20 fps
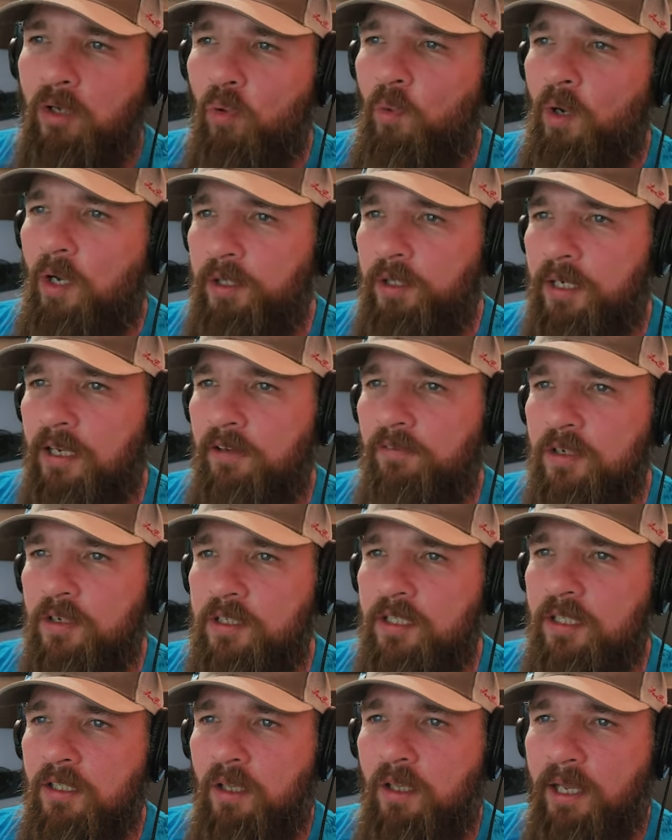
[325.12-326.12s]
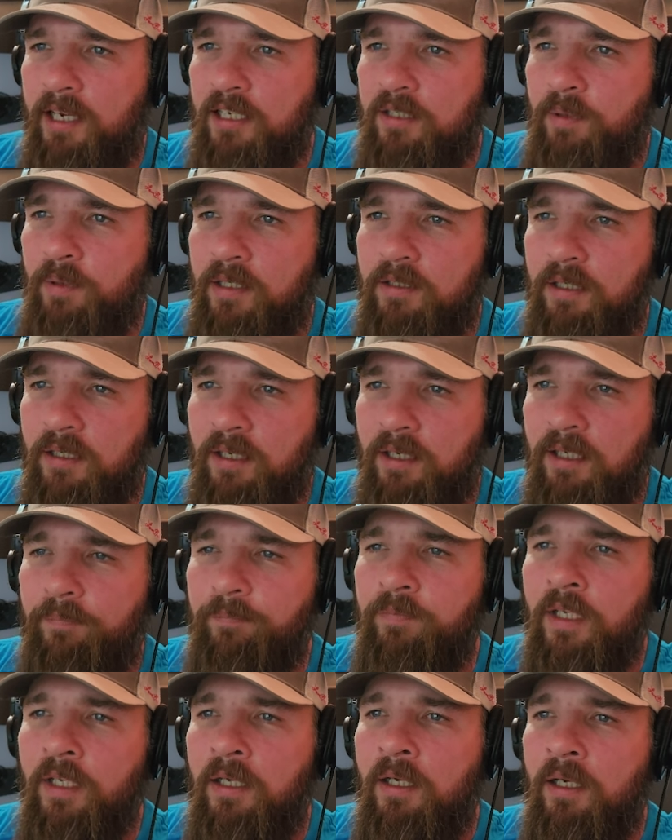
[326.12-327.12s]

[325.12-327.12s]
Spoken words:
welded every single aspect of that.